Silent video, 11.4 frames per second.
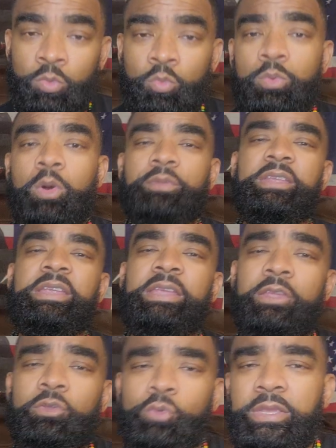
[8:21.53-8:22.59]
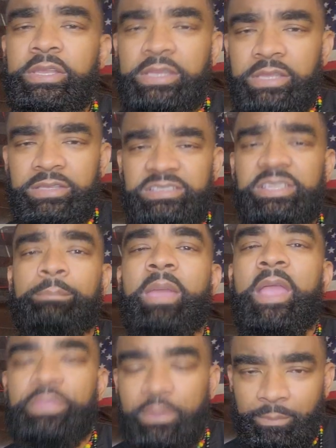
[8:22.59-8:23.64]
We want the ingredients to
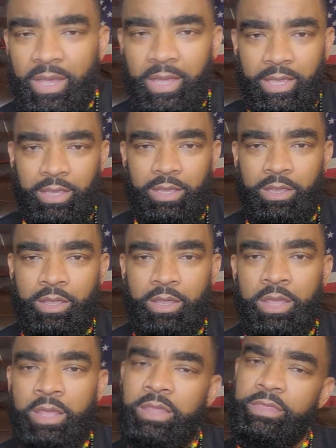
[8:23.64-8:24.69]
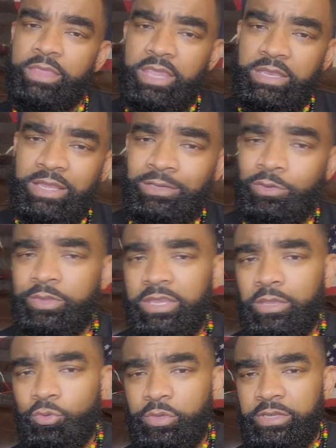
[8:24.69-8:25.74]
make the pie. And then not only the
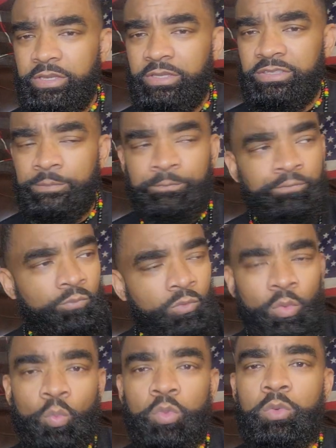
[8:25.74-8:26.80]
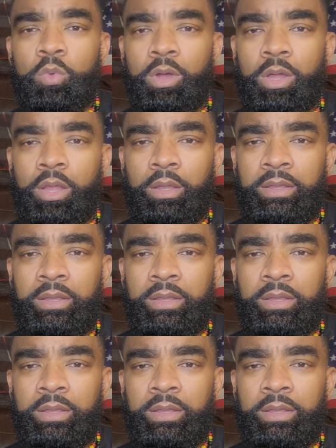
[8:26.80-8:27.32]
ingredients, we want